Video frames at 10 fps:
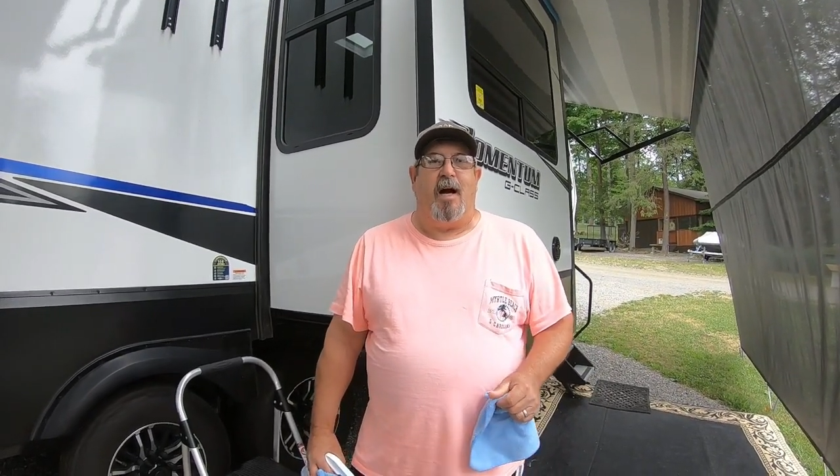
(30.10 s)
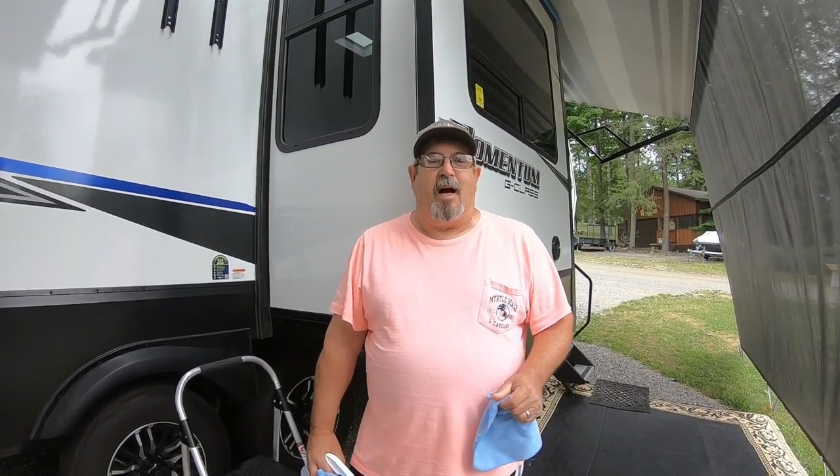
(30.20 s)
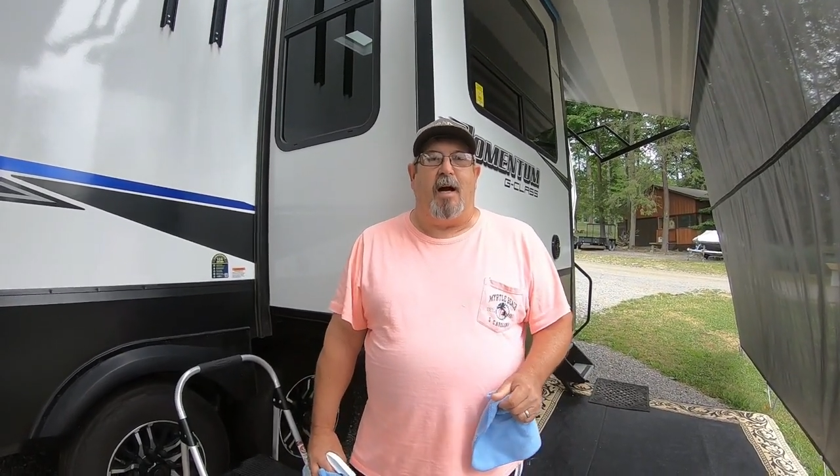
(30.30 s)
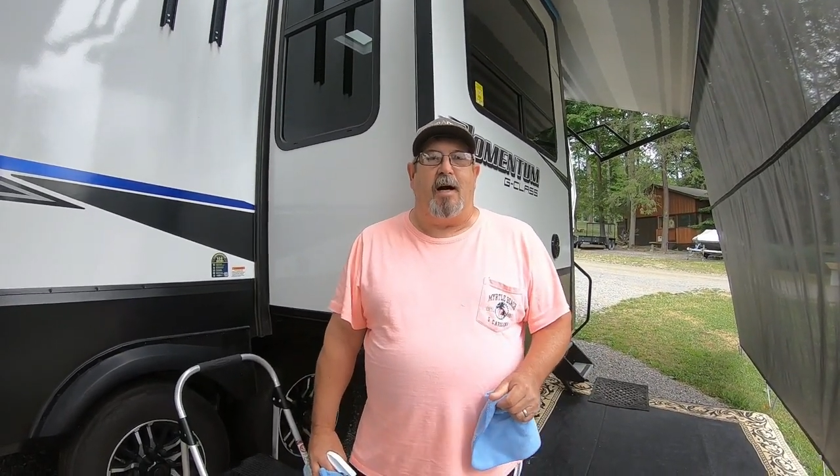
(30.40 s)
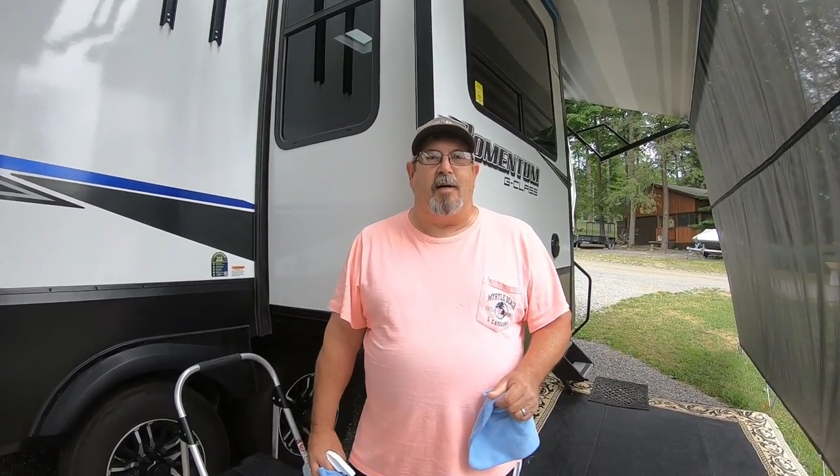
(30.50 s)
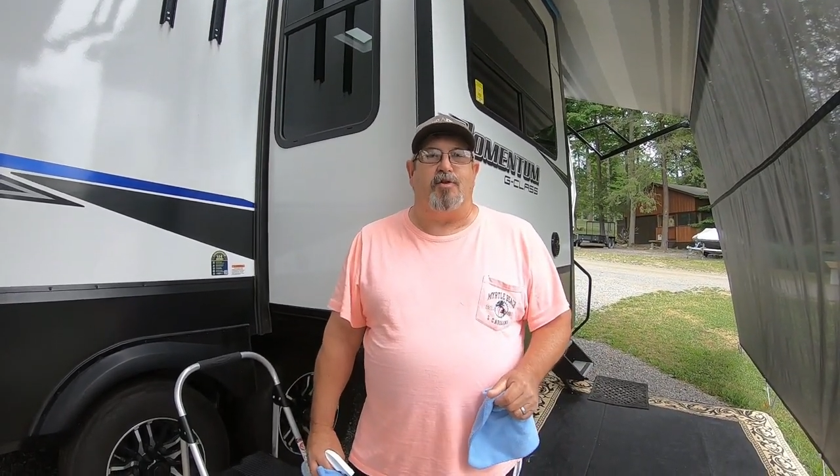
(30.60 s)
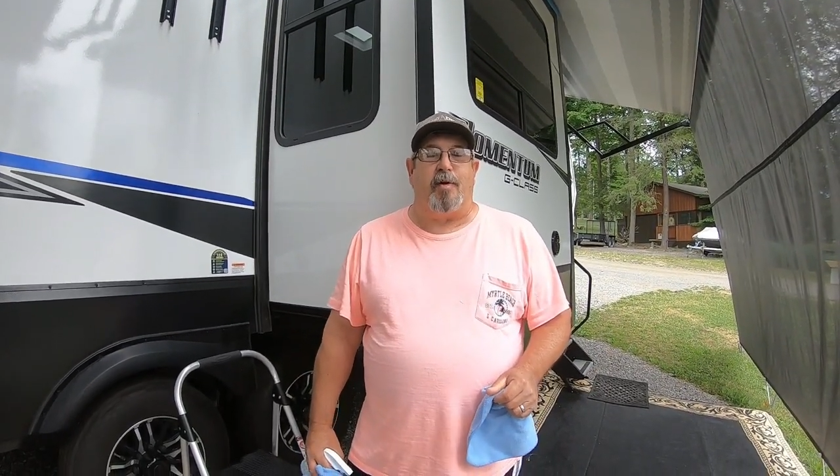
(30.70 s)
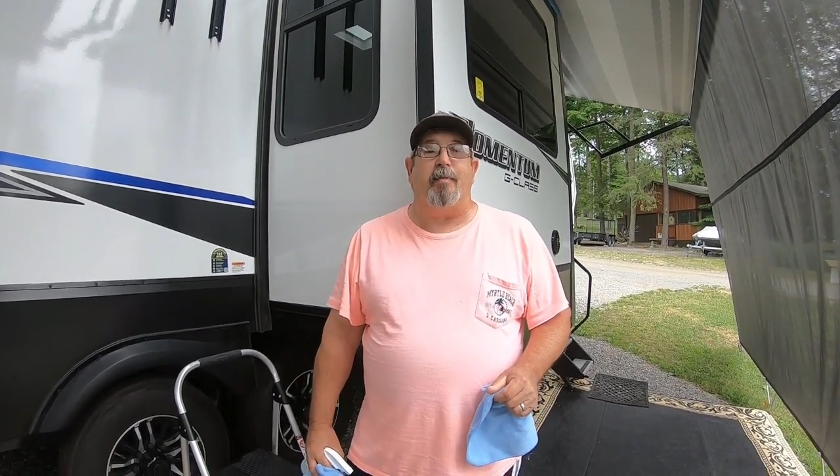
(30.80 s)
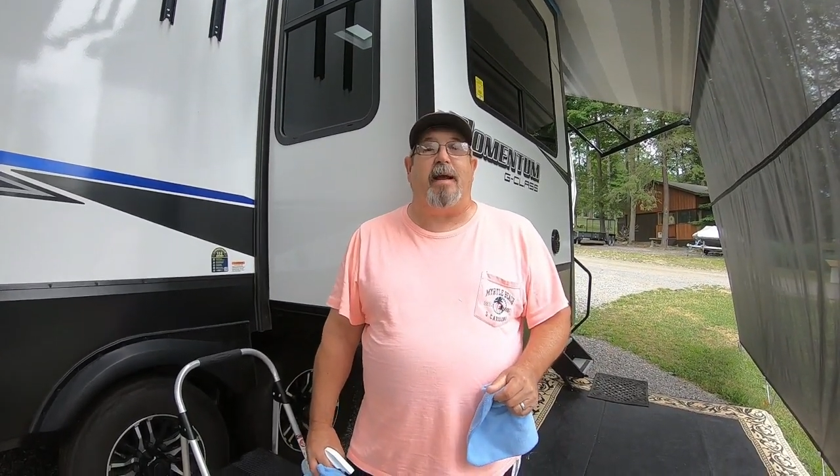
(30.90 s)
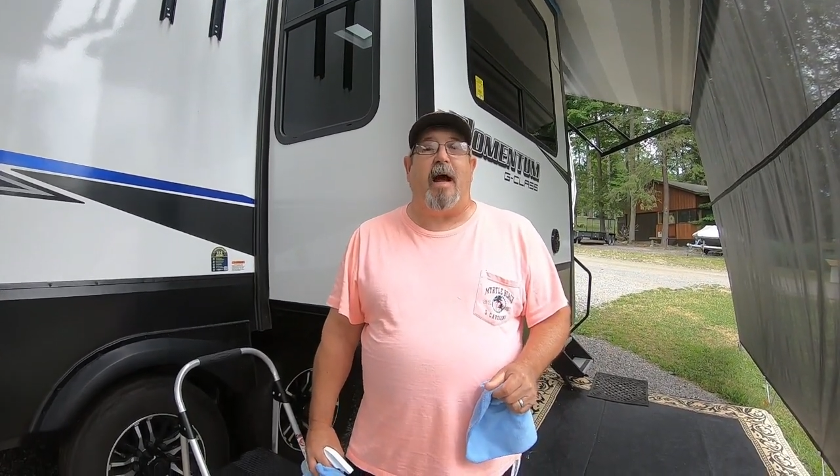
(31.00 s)
uh,
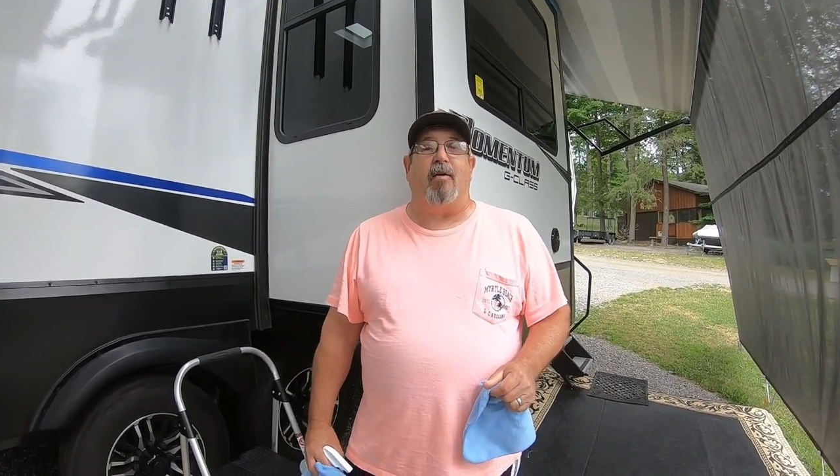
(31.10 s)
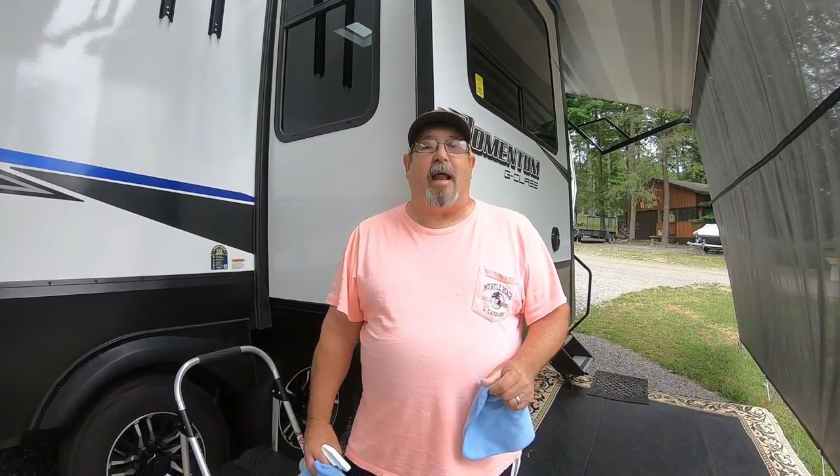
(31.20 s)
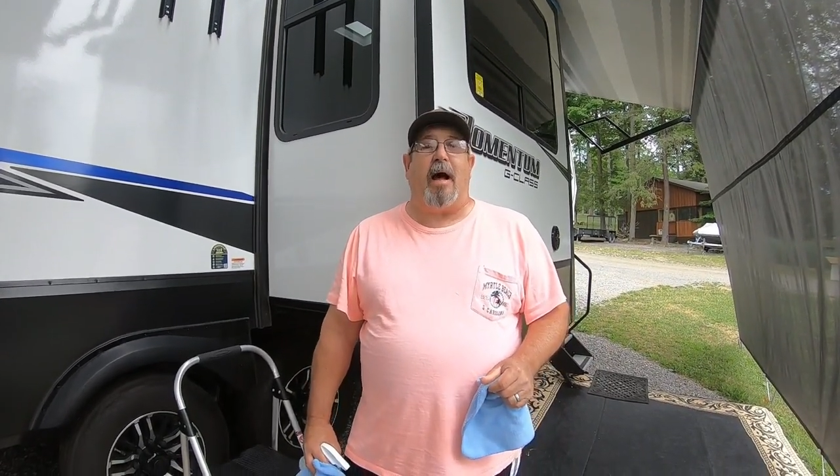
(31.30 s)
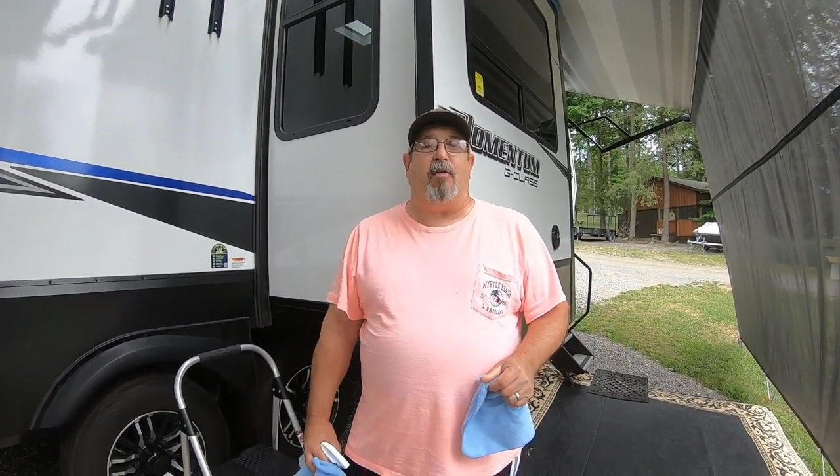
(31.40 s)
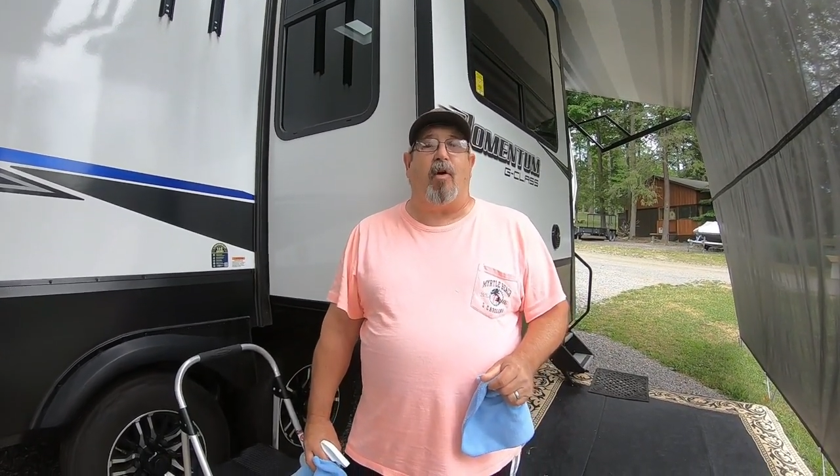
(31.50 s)
Dreaming Out Loud